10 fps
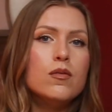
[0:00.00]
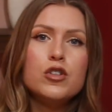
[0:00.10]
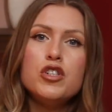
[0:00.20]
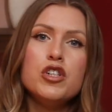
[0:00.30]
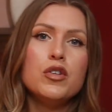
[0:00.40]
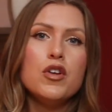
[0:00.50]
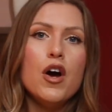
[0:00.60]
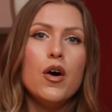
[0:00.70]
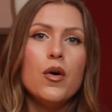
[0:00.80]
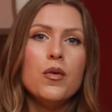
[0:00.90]
she'll
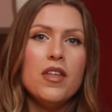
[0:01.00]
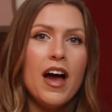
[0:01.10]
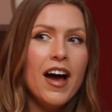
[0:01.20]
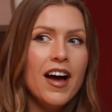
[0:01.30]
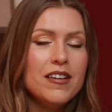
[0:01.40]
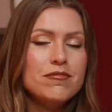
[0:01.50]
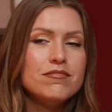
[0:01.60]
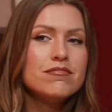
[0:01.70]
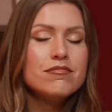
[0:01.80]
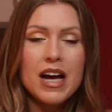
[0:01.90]
know that
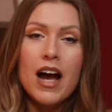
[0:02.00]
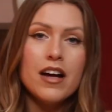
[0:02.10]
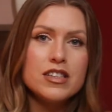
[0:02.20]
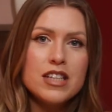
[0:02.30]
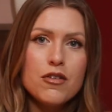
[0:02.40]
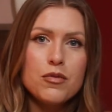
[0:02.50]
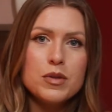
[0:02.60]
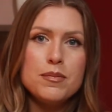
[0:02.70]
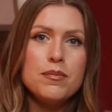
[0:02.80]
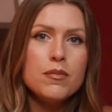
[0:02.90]
my higher self
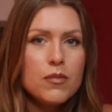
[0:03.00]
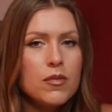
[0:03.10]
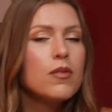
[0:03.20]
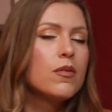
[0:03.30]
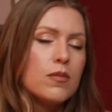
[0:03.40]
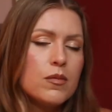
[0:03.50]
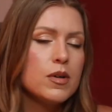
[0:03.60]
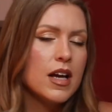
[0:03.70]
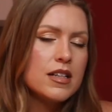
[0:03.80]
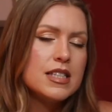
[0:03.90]
would
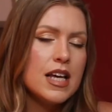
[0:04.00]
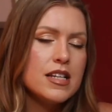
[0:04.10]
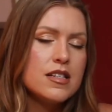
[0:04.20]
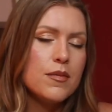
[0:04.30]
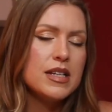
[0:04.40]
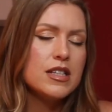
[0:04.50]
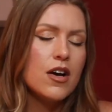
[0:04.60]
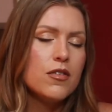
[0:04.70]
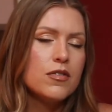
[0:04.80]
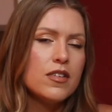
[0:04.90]
said to
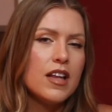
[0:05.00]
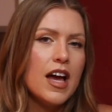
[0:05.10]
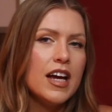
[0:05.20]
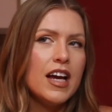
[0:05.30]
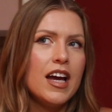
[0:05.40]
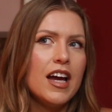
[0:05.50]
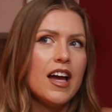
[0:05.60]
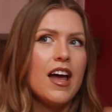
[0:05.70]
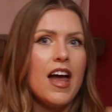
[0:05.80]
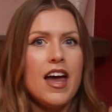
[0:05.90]
myself like,
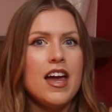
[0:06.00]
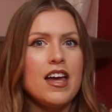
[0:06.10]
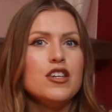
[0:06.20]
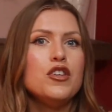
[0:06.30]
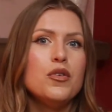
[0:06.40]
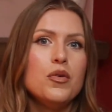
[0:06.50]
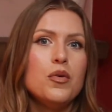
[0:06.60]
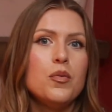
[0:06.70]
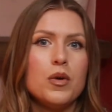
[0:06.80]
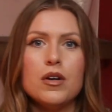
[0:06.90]
hey,
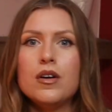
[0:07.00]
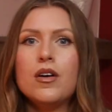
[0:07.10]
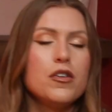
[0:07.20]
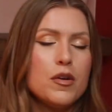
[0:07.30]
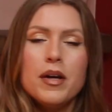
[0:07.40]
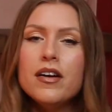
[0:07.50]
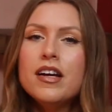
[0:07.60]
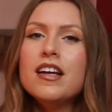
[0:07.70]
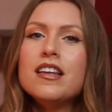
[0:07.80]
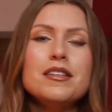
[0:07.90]
you were on your
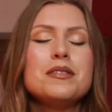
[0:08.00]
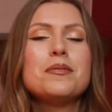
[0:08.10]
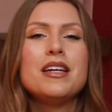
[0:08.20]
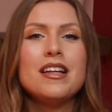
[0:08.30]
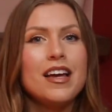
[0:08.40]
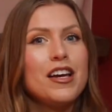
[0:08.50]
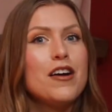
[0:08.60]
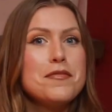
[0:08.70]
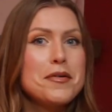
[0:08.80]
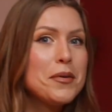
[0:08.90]
period this week. Like,
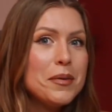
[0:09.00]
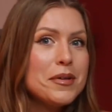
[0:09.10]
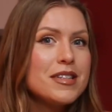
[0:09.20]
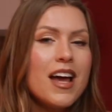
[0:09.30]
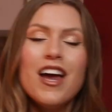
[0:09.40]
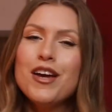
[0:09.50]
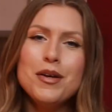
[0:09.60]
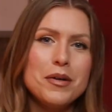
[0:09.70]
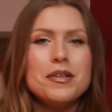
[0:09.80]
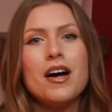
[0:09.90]
of course,
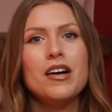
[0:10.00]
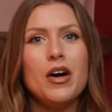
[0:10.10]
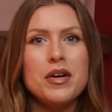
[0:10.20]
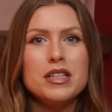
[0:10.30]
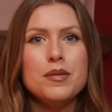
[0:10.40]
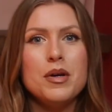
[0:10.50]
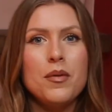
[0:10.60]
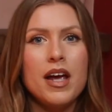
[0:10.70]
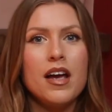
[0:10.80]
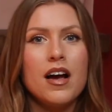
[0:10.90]
you're not going to be
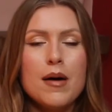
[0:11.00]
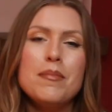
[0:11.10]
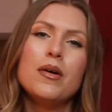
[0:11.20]
waking up